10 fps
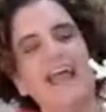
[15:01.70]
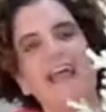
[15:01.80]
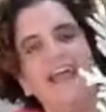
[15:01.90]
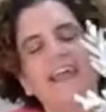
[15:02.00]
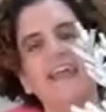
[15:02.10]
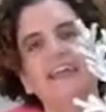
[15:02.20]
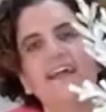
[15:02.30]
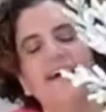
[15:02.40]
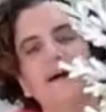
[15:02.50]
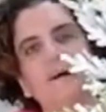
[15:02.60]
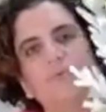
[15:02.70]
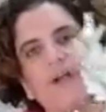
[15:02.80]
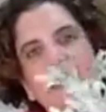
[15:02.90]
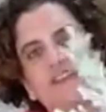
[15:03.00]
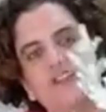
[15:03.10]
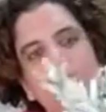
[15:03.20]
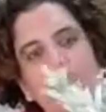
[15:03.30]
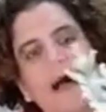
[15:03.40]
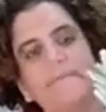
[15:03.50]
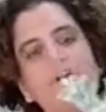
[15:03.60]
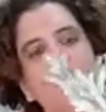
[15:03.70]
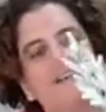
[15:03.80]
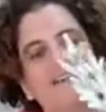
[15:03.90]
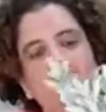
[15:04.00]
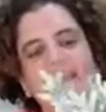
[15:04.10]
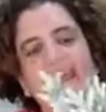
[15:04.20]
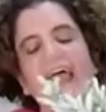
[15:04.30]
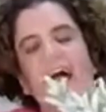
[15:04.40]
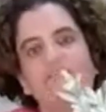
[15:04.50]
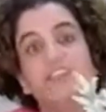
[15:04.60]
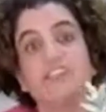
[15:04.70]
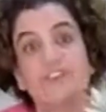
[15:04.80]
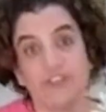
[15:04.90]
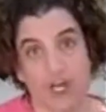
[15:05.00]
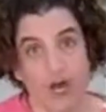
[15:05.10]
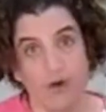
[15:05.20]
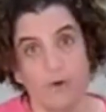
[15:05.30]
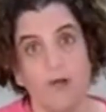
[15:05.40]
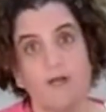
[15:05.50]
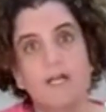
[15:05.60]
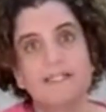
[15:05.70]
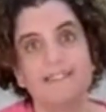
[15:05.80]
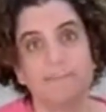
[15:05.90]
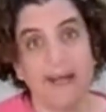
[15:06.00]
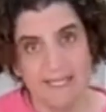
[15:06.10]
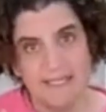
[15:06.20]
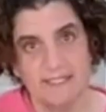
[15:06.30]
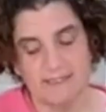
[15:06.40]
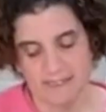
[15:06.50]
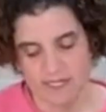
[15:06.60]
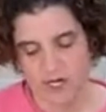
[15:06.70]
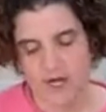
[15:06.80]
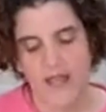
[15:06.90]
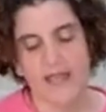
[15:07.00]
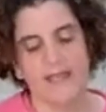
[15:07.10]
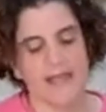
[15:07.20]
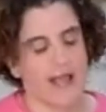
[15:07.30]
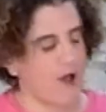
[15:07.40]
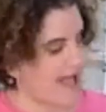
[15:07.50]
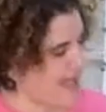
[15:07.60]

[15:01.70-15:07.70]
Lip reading: a brand new. I'm calling this a heavy snow spiked cedar. Now I